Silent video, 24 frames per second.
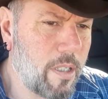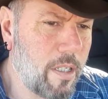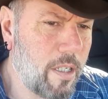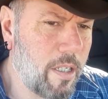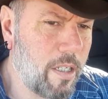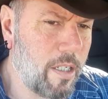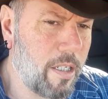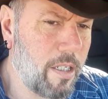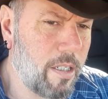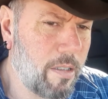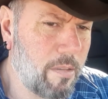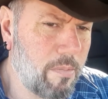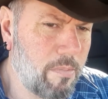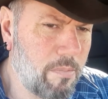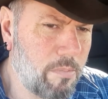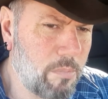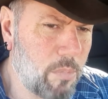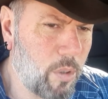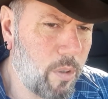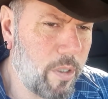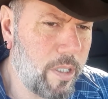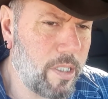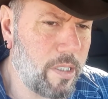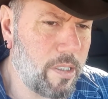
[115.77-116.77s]
uh,
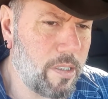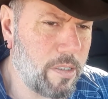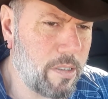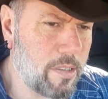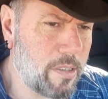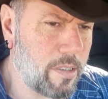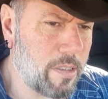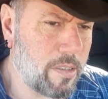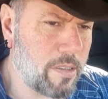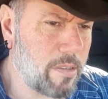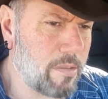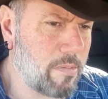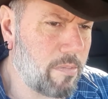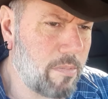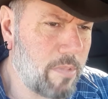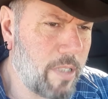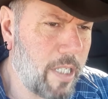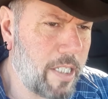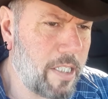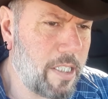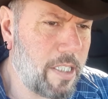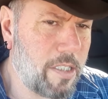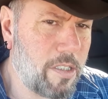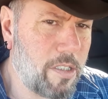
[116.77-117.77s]
Berettas,
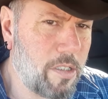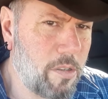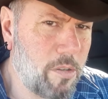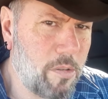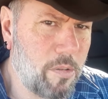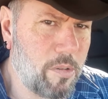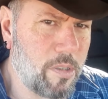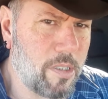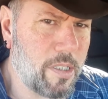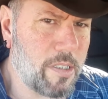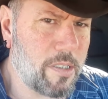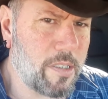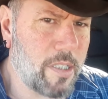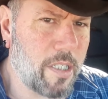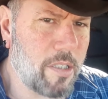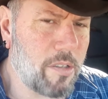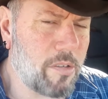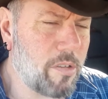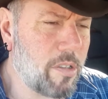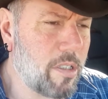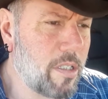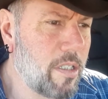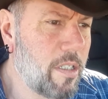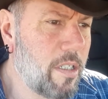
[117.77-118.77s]
92s,
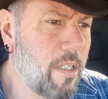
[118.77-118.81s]
etc.